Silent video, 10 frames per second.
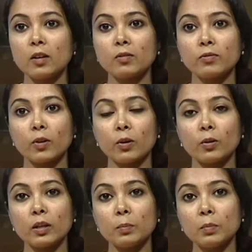follow
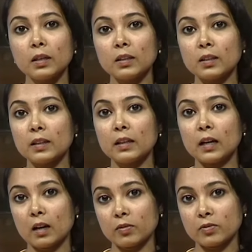immediately
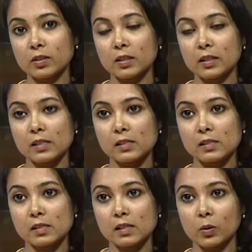after the nasal
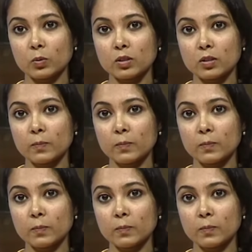sound,